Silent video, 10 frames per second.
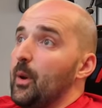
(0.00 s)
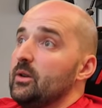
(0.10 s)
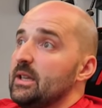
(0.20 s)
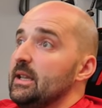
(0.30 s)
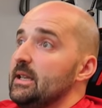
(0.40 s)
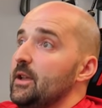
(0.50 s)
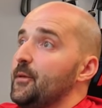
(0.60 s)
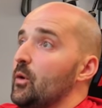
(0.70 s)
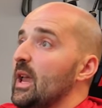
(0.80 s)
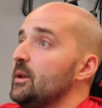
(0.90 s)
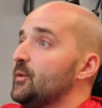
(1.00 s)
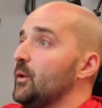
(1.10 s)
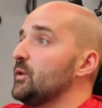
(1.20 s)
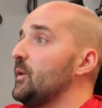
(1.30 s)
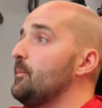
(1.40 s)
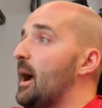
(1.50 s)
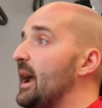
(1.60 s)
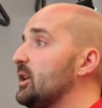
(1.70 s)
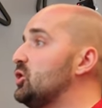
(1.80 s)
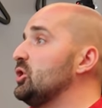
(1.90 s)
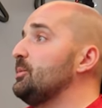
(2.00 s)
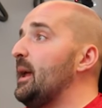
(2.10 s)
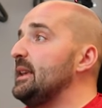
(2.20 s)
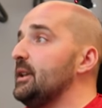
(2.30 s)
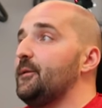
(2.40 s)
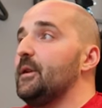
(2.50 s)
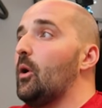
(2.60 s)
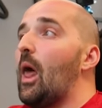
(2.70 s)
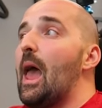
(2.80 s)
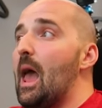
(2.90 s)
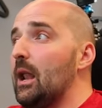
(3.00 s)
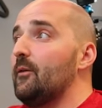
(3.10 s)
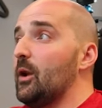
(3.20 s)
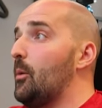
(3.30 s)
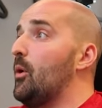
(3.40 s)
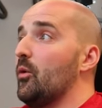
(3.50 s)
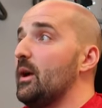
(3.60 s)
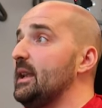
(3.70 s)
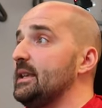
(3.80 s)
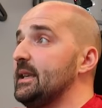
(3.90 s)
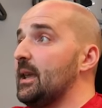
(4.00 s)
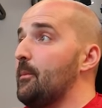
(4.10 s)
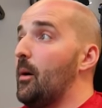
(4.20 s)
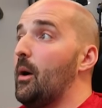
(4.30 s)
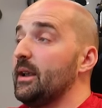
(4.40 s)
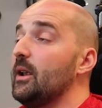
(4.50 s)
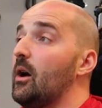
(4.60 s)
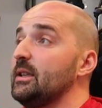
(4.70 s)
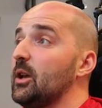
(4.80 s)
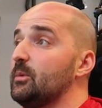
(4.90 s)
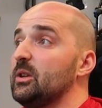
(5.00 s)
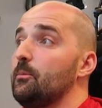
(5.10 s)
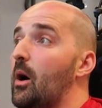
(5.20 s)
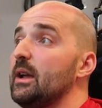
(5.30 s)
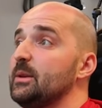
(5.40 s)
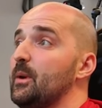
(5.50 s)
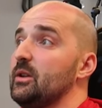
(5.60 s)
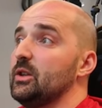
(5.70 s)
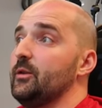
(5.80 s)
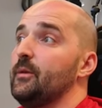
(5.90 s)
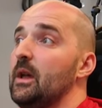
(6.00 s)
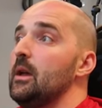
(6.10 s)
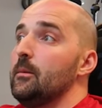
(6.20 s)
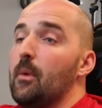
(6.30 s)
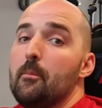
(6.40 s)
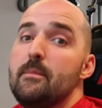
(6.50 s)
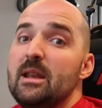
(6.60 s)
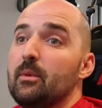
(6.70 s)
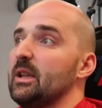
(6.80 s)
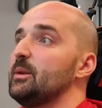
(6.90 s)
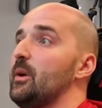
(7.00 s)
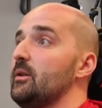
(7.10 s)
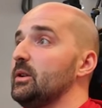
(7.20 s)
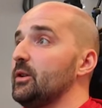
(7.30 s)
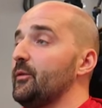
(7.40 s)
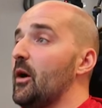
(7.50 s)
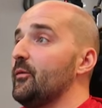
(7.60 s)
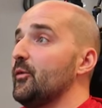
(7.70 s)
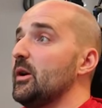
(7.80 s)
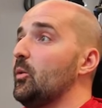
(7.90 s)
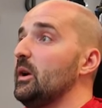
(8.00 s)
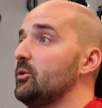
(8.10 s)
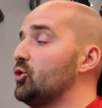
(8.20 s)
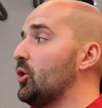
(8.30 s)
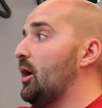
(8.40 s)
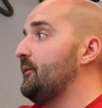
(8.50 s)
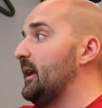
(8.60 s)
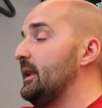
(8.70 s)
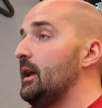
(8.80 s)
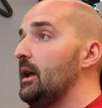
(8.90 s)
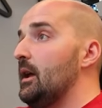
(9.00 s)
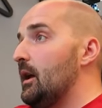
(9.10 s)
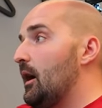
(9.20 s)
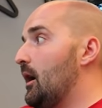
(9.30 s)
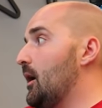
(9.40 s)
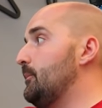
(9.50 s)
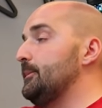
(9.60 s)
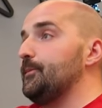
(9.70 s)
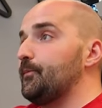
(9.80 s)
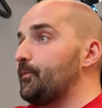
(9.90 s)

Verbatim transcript: opposed to the default game's force feedback just makes it feel a hell of a lot more realistic in my mind. Lines up to my experience of my minimal experience of, of real world driving. Um,